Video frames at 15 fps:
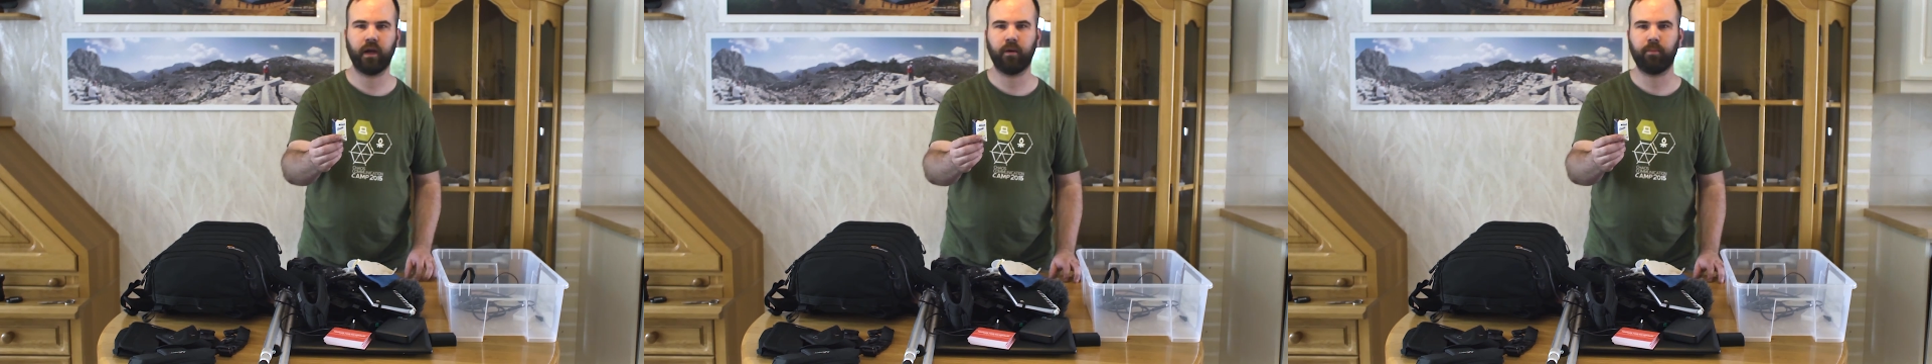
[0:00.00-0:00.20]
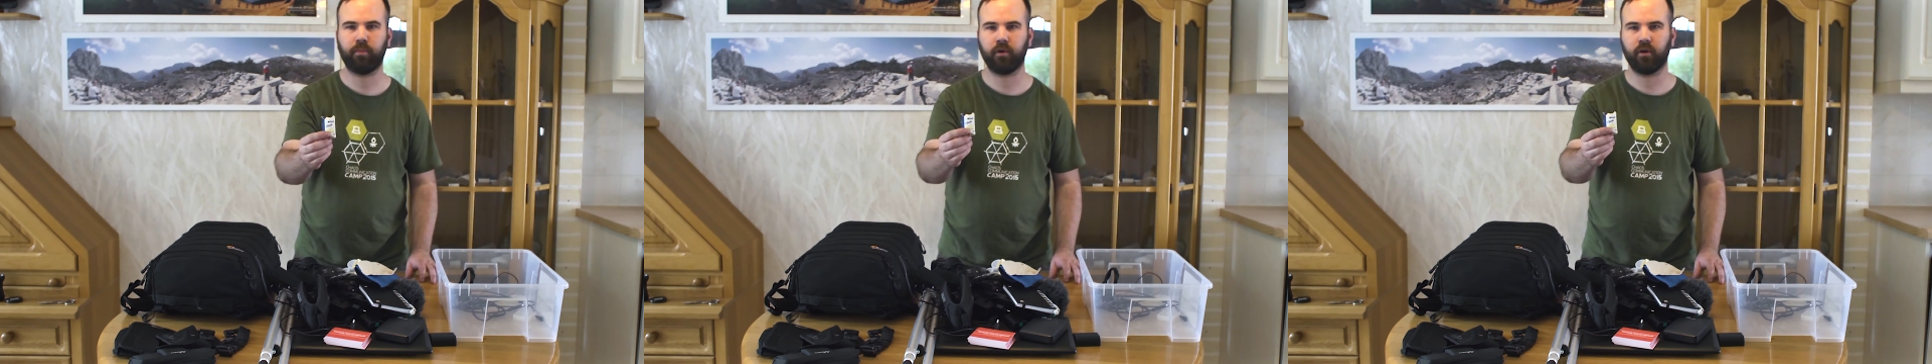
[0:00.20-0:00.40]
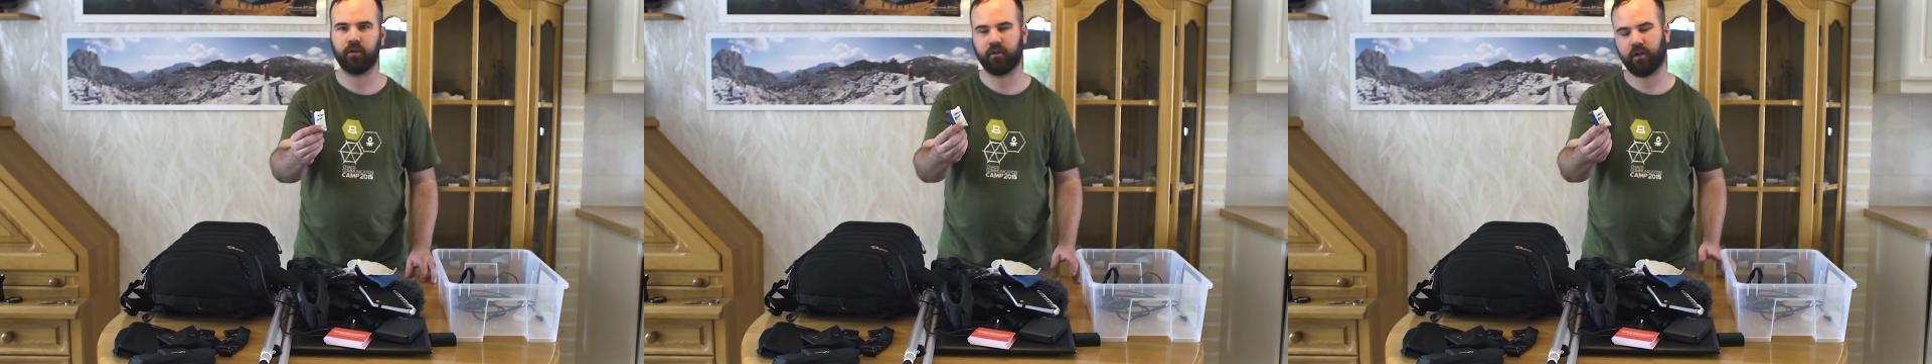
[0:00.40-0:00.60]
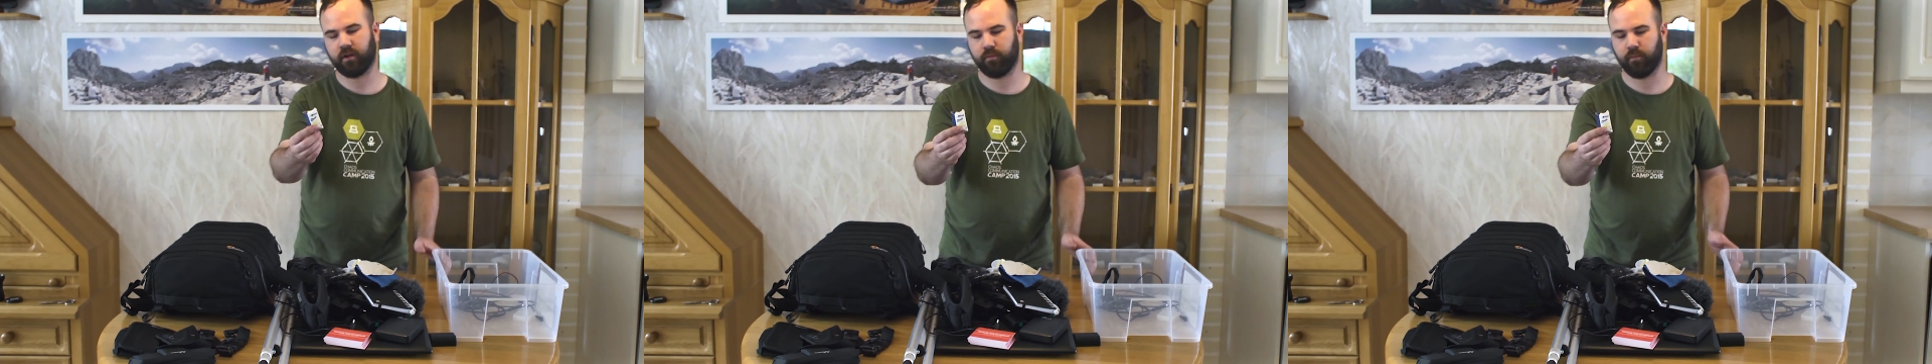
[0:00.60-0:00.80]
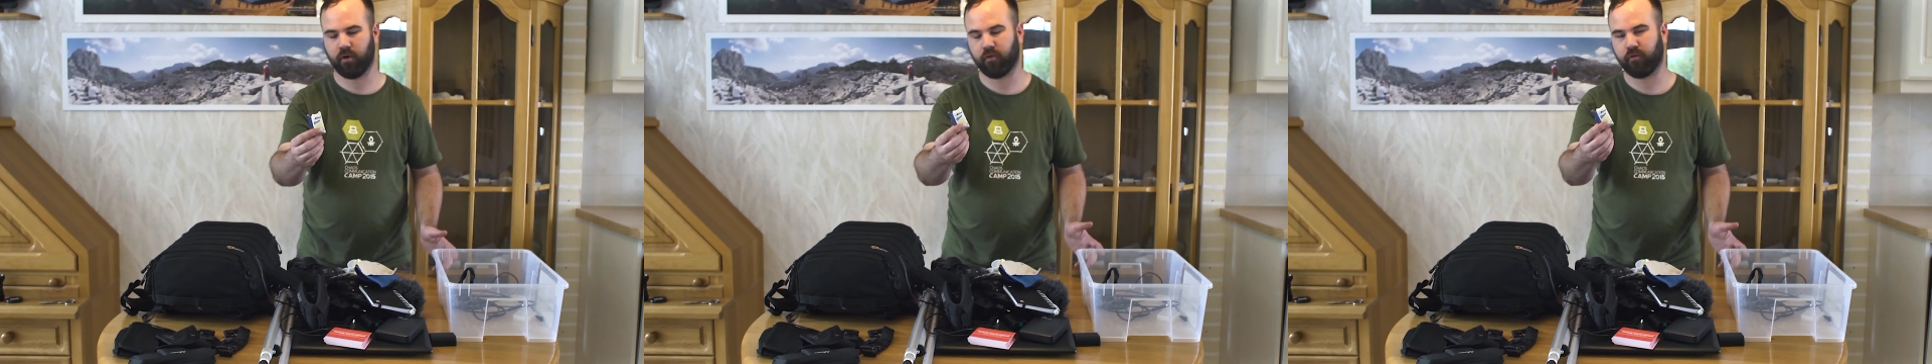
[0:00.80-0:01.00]
earplugs
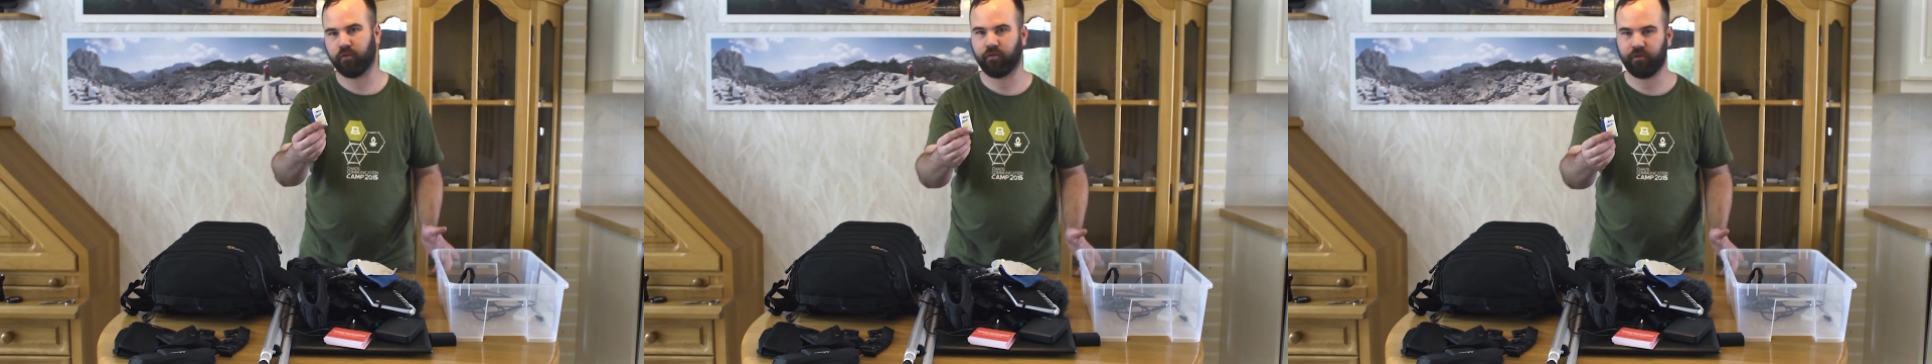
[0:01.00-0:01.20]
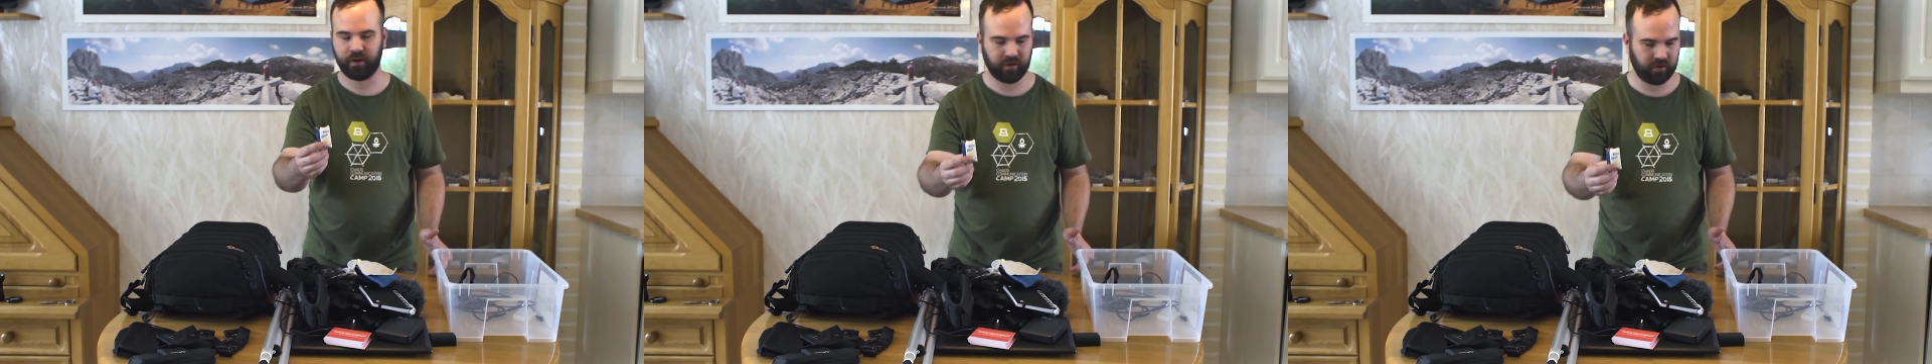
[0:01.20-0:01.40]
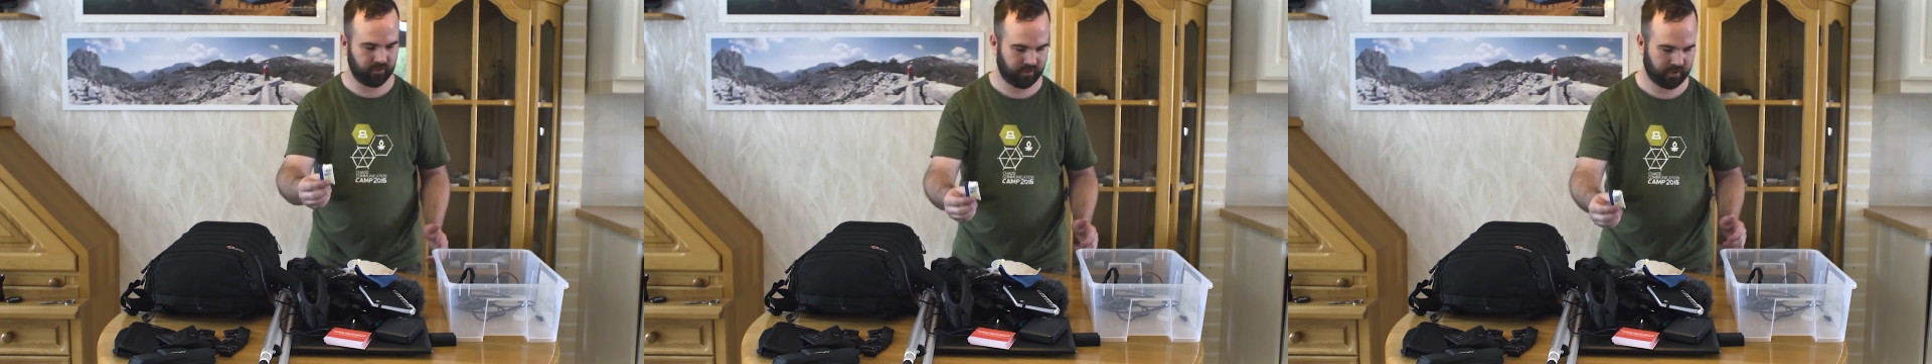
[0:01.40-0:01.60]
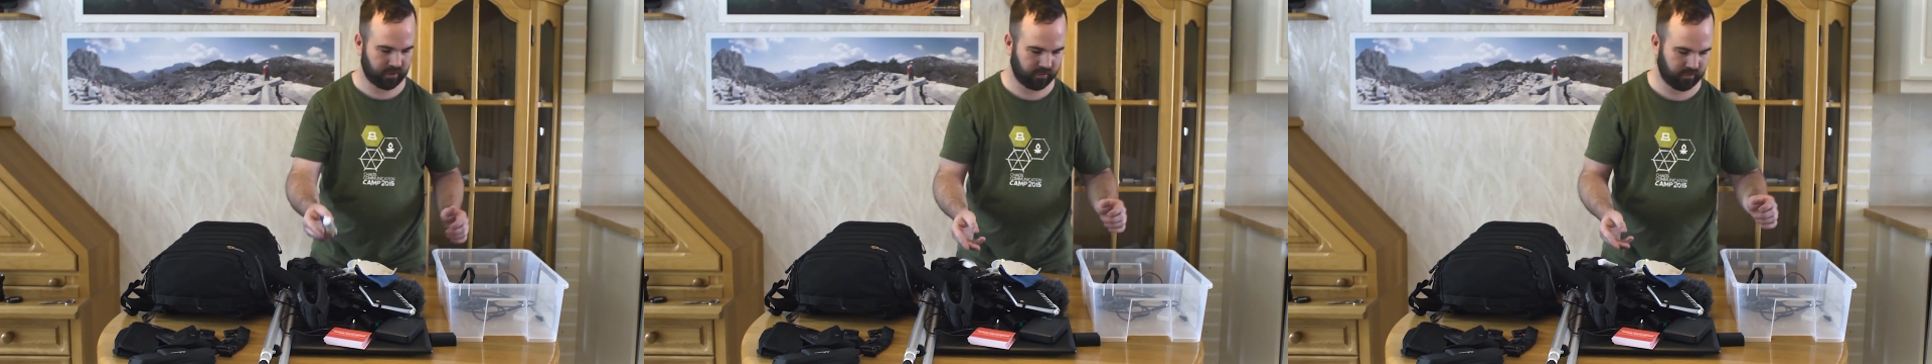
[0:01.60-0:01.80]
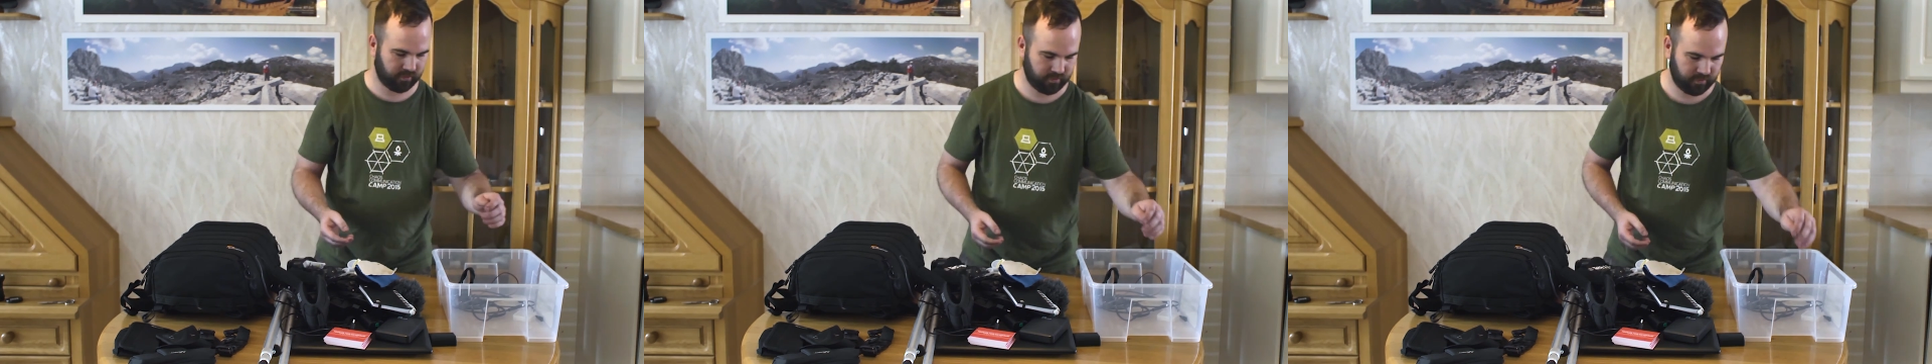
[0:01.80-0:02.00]
that's more for
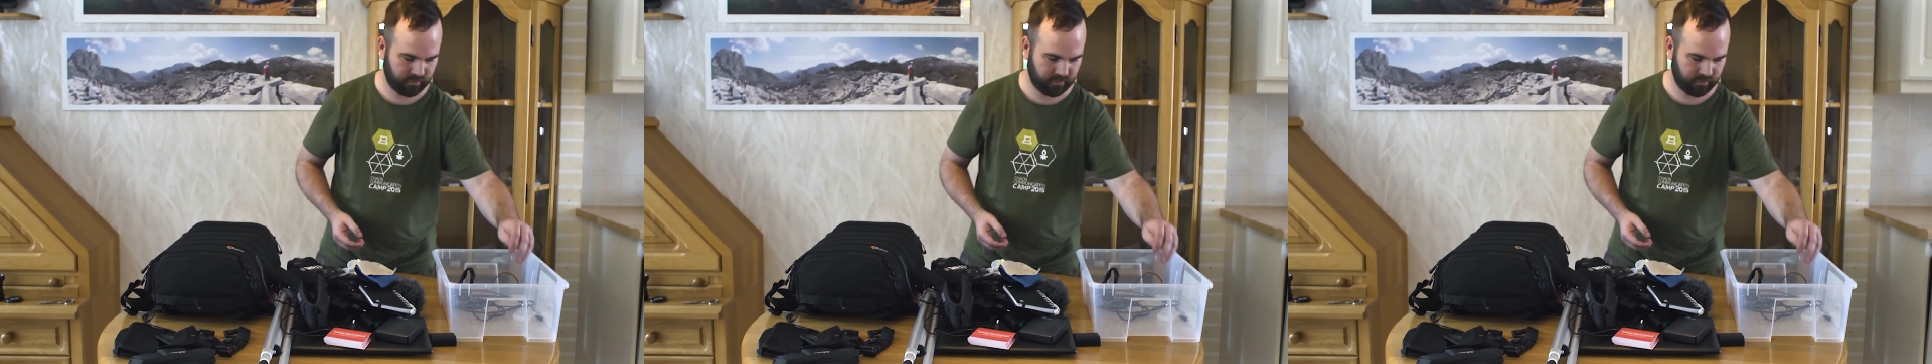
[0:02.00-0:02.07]
festivals,